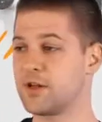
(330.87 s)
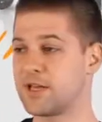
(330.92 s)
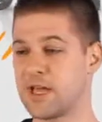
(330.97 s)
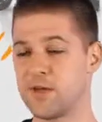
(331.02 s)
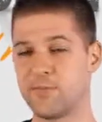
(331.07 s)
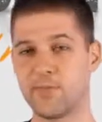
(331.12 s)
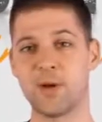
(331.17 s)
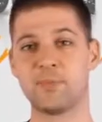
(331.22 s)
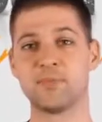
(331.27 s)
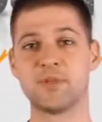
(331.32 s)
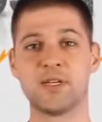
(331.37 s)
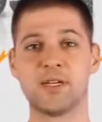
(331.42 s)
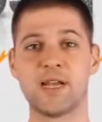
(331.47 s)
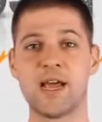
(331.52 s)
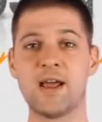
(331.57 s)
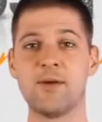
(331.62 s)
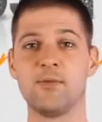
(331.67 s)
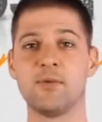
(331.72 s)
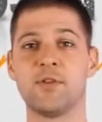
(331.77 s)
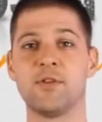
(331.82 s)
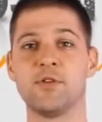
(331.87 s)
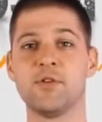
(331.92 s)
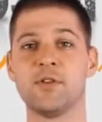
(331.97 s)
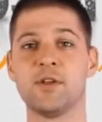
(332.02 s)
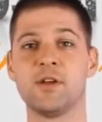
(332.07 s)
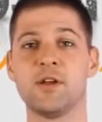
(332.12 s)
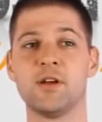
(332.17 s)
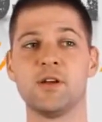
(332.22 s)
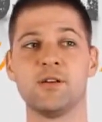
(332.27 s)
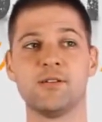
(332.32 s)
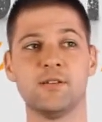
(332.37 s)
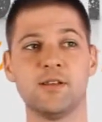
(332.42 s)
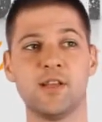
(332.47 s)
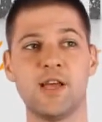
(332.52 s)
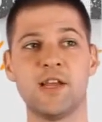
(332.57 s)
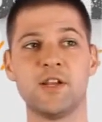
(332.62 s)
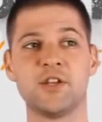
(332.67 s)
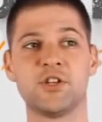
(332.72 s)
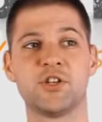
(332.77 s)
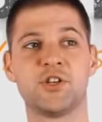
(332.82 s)
keep up to date with all the
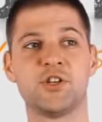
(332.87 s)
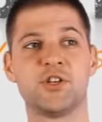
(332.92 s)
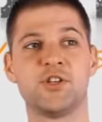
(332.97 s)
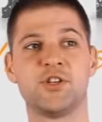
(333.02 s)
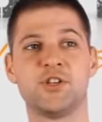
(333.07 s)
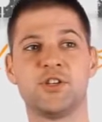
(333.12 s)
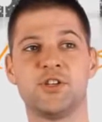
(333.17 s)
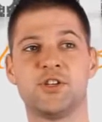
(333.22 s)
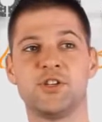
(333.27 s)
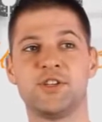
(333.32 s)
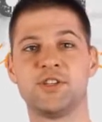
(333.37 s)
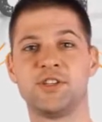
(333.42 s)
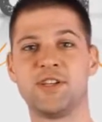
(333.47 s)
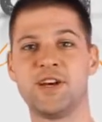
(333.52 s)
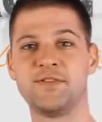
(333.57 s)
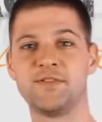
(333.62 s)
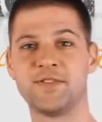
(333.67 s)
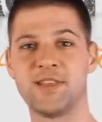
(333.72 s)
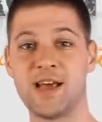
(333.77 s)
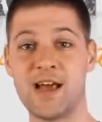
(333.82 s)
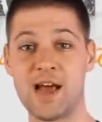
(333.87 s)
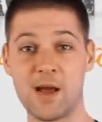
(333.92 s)
latest stuff that